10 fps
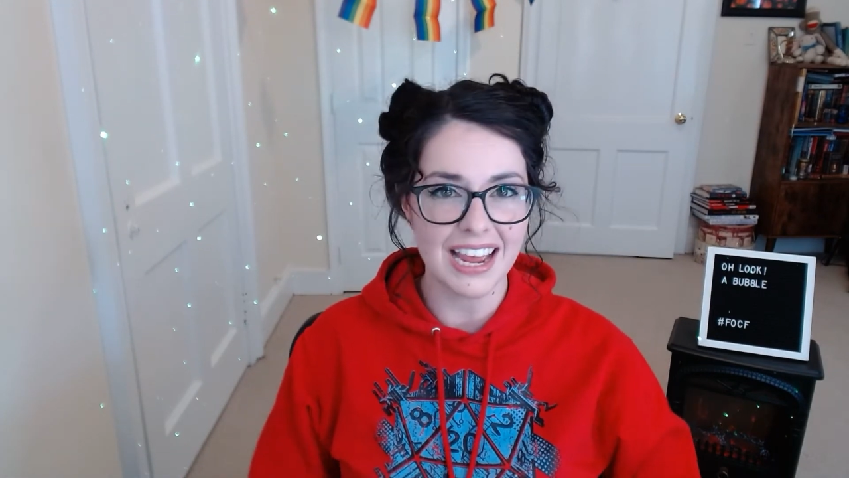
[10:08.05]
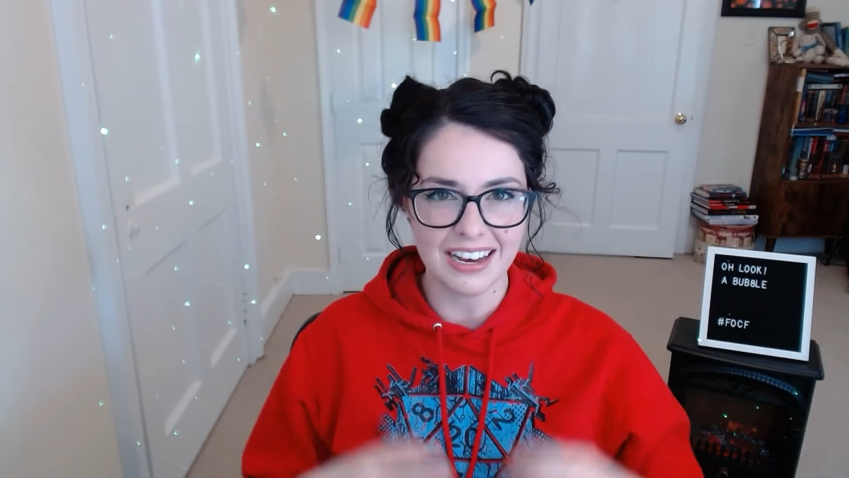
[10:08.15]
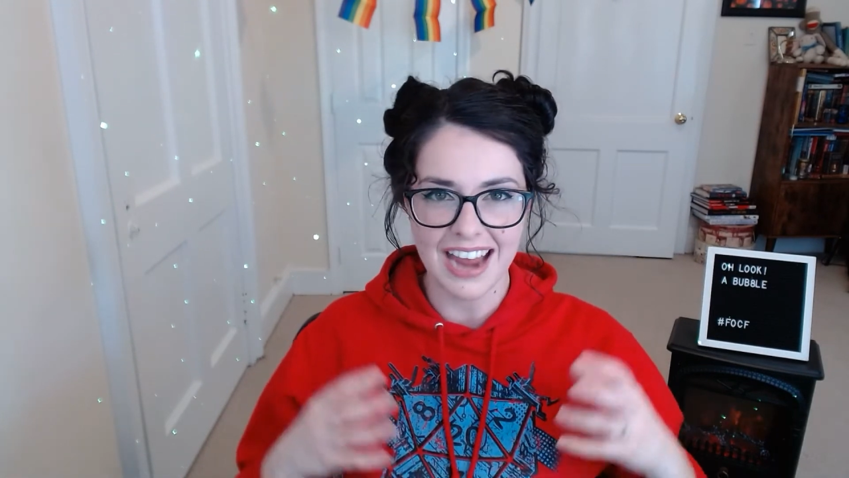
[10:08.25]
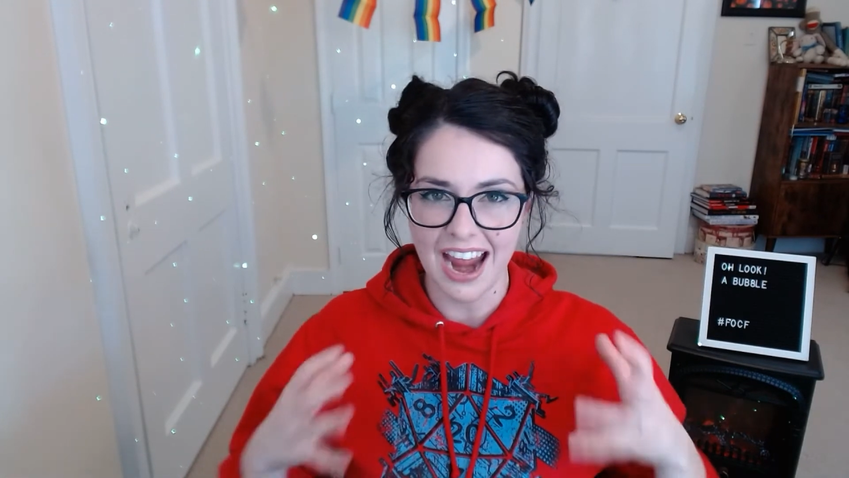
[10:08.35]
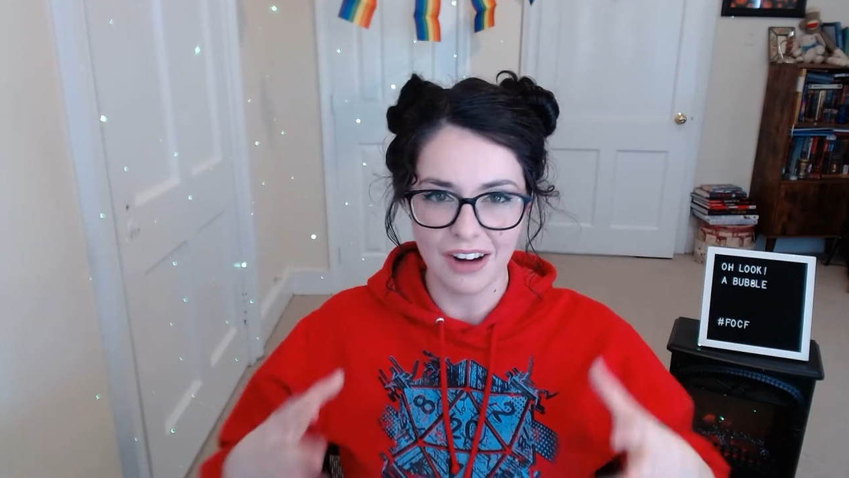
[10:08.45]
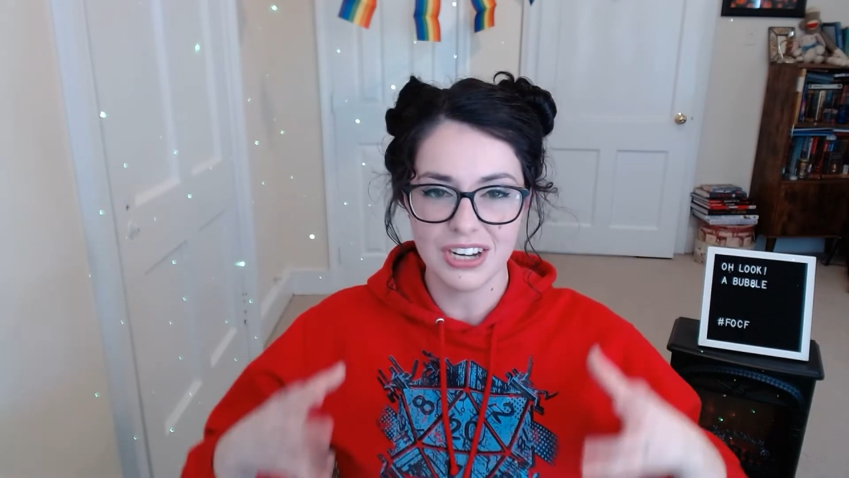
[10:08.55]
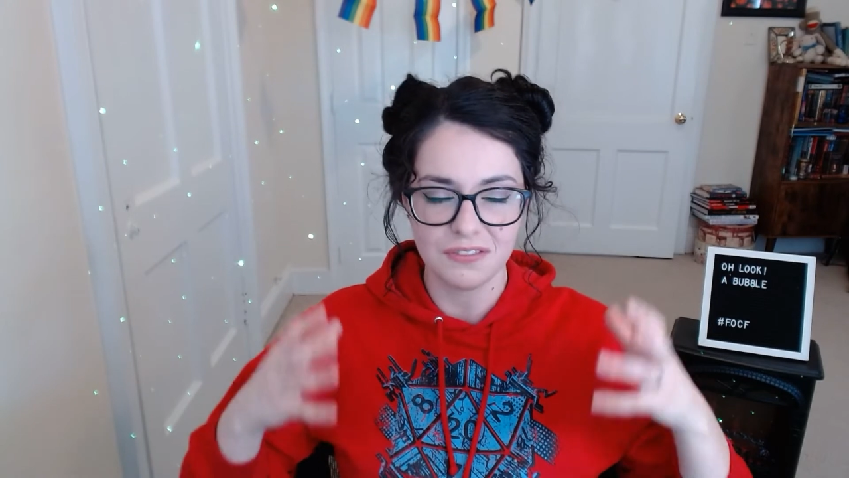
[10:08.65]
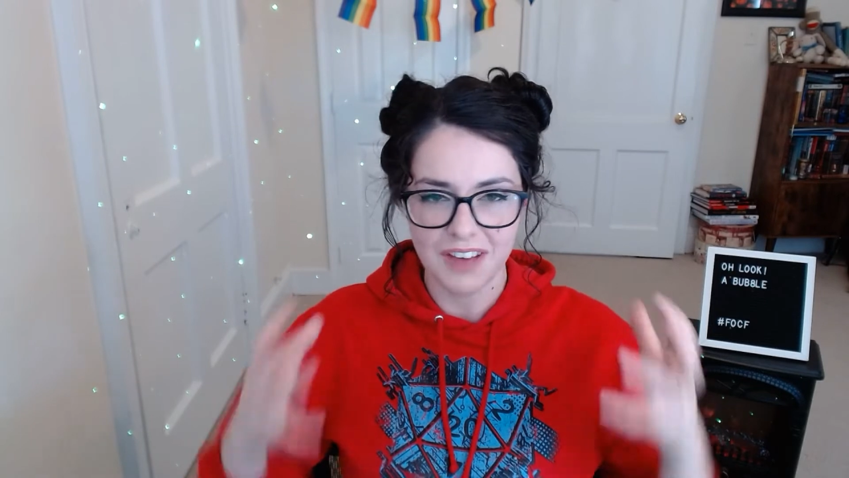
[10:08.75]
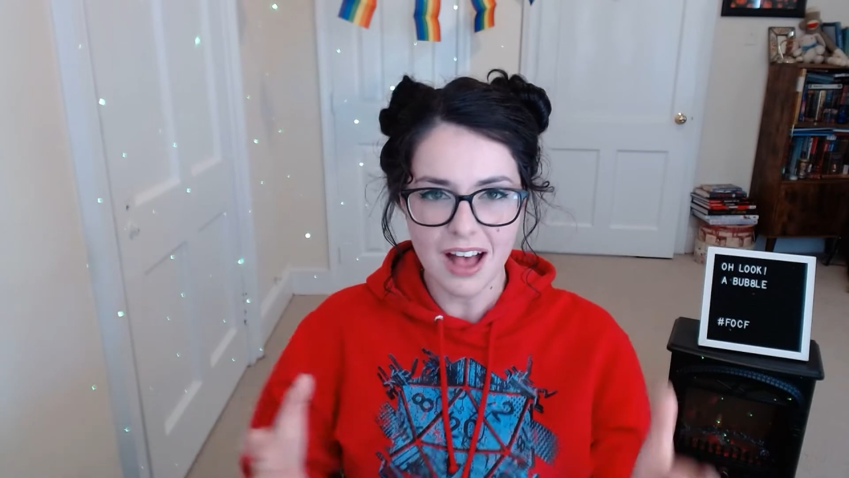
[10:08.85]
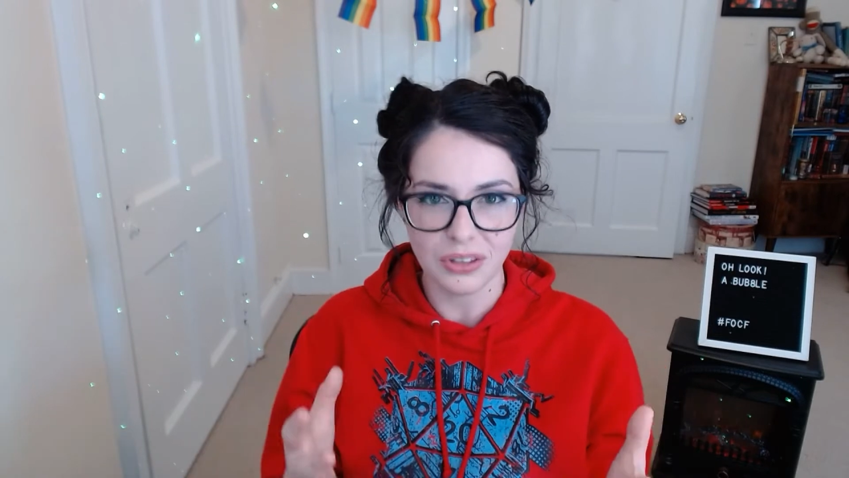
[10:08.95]
inherent
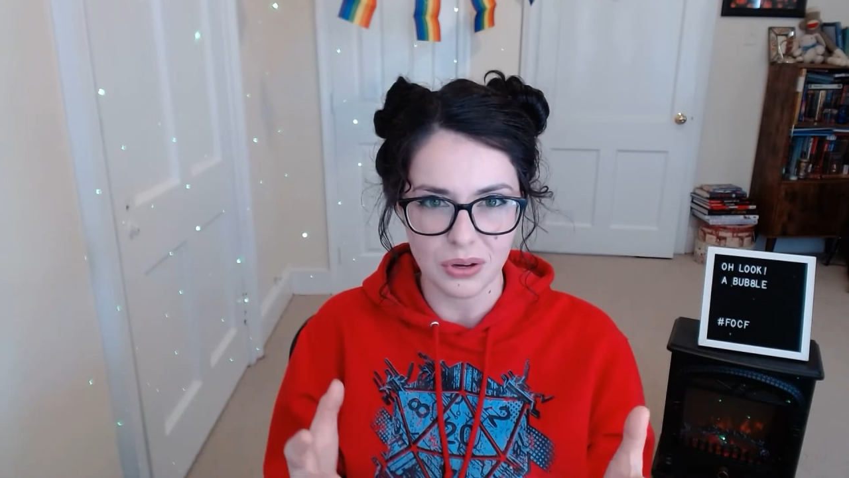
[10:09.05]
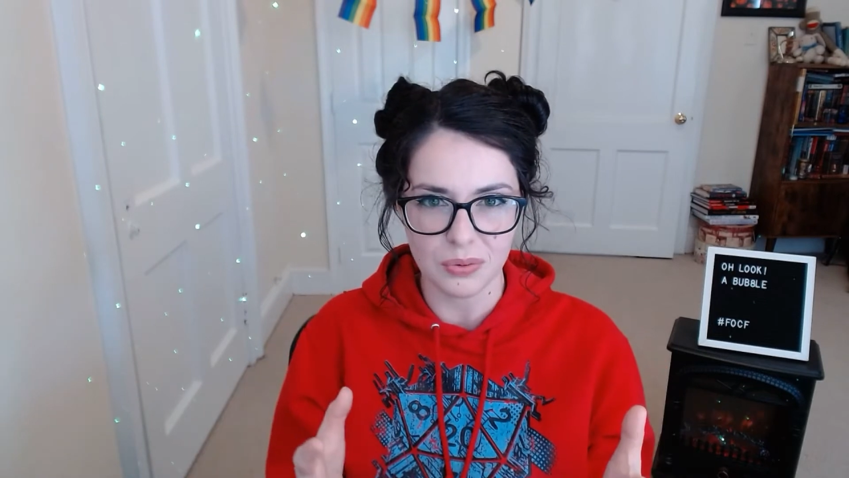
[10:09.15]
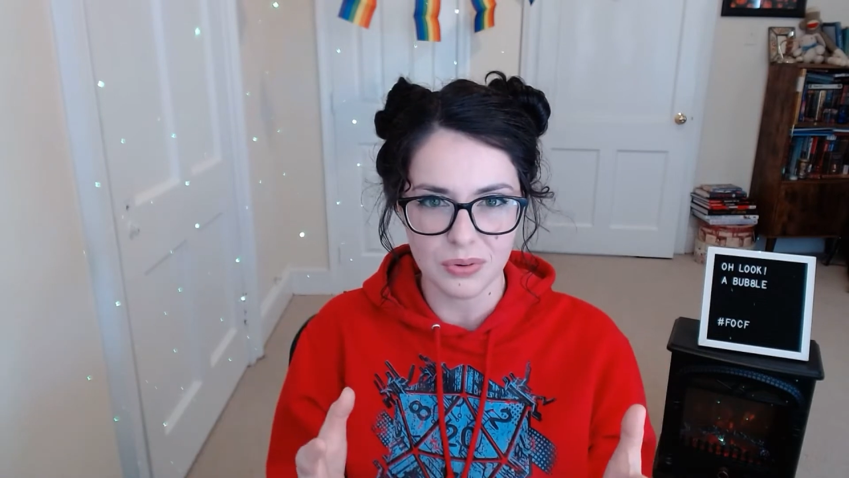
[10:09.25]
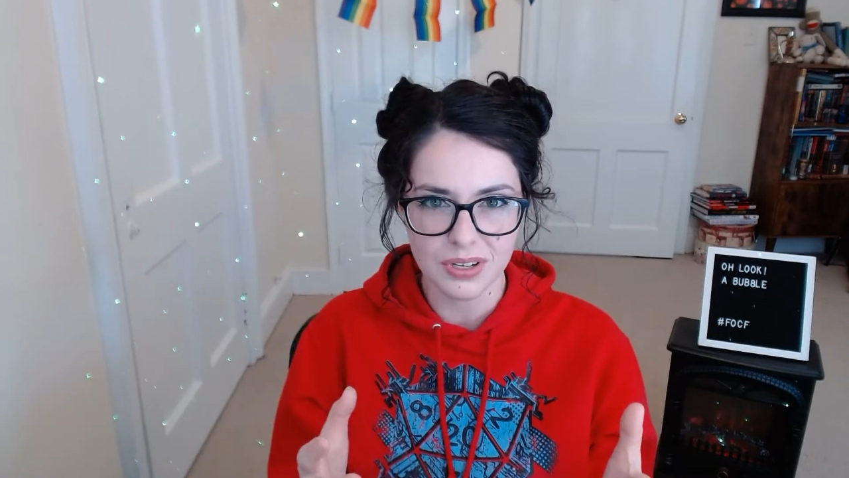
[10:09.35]
value?